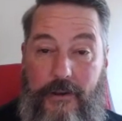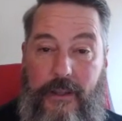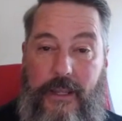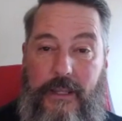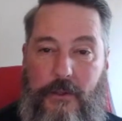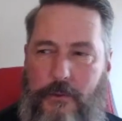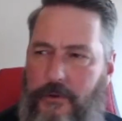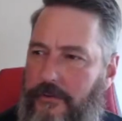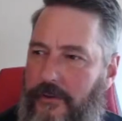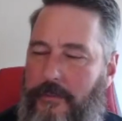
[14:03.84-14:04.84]
and
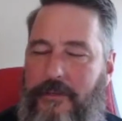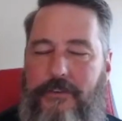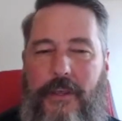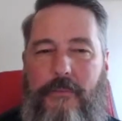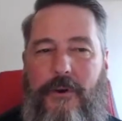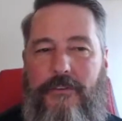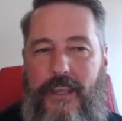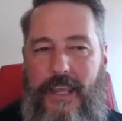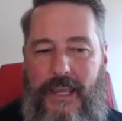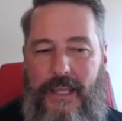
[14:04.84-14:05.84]
Lucas, I believe his name was,
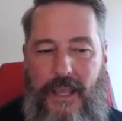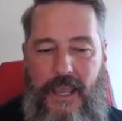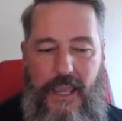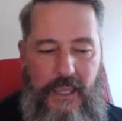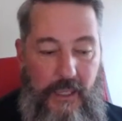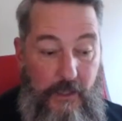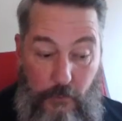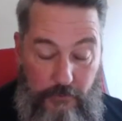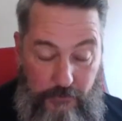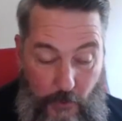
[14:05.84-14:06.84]
and he
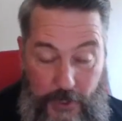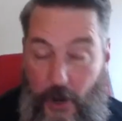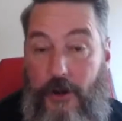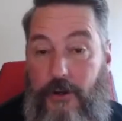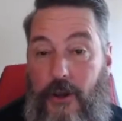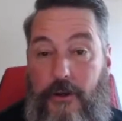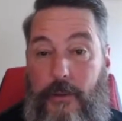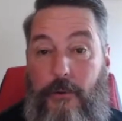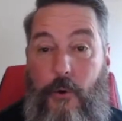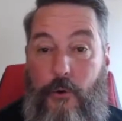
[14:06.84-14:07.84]
was going on and on
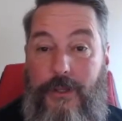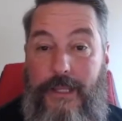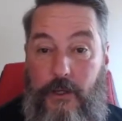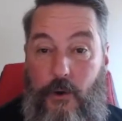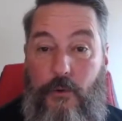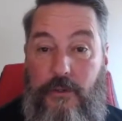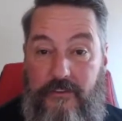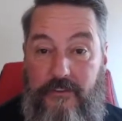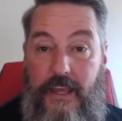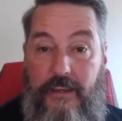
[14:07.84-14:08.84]
about Orlik Golden
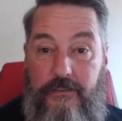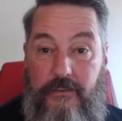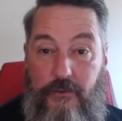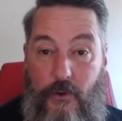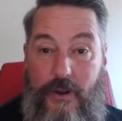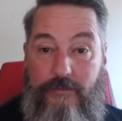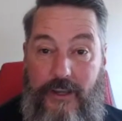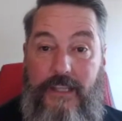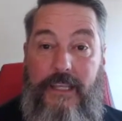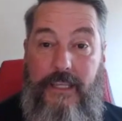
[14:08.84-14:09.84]
Sliced. So I
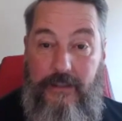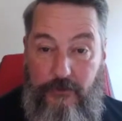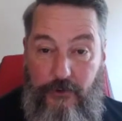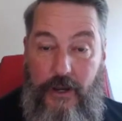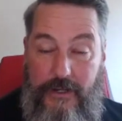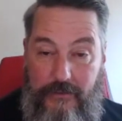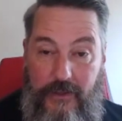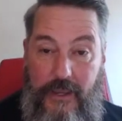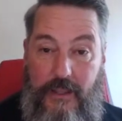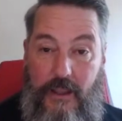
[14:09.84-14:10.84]
finally tried a
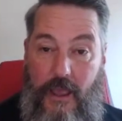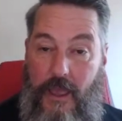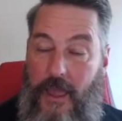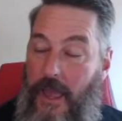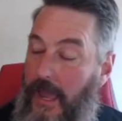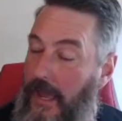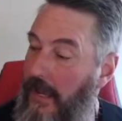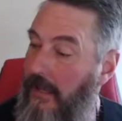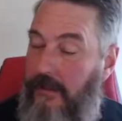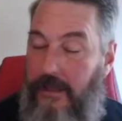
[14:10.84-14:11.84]
tin
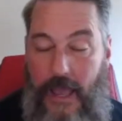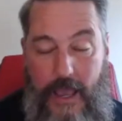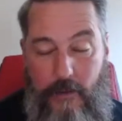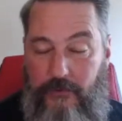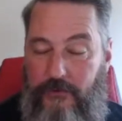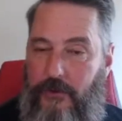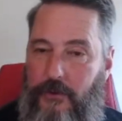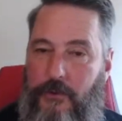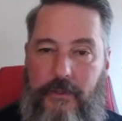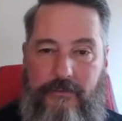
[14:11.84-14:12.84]
and
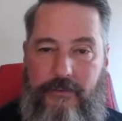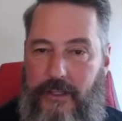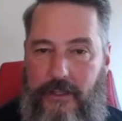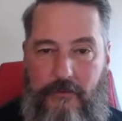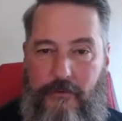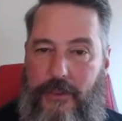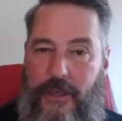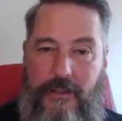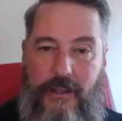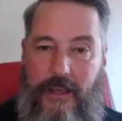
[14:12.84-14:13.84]
absolutely fell in love with
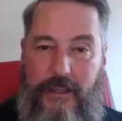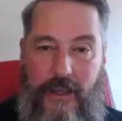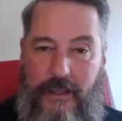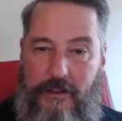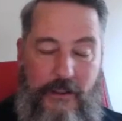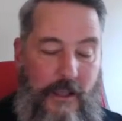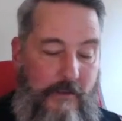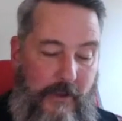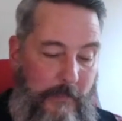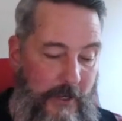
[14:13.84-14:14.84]
that.
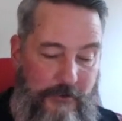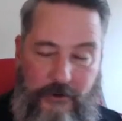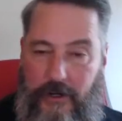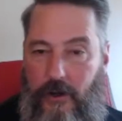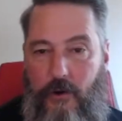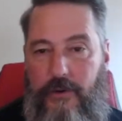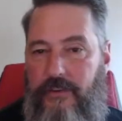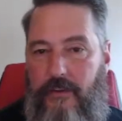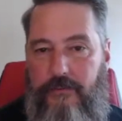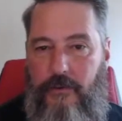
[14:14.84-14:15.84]
I make sure I always
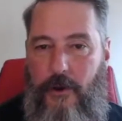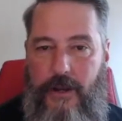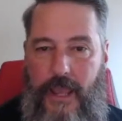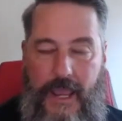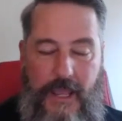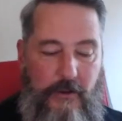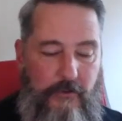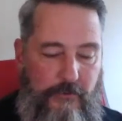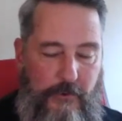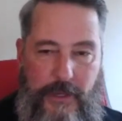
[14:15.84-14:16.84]
have some on
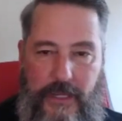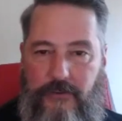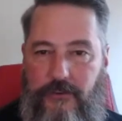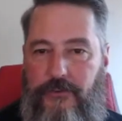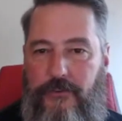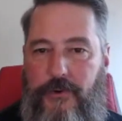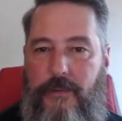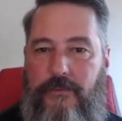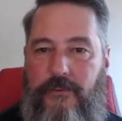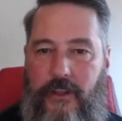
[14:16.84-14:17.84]
hand. For me, it just
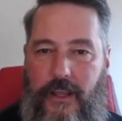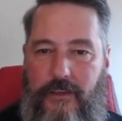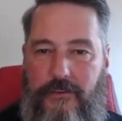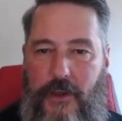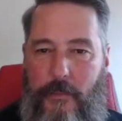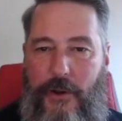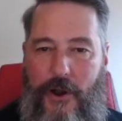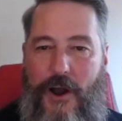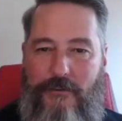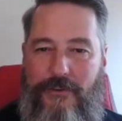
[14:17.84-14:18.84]
screams a nice cup of
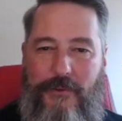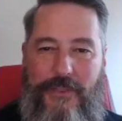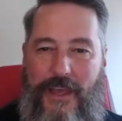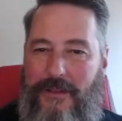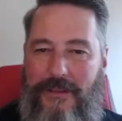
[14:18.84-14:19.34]
coffee with that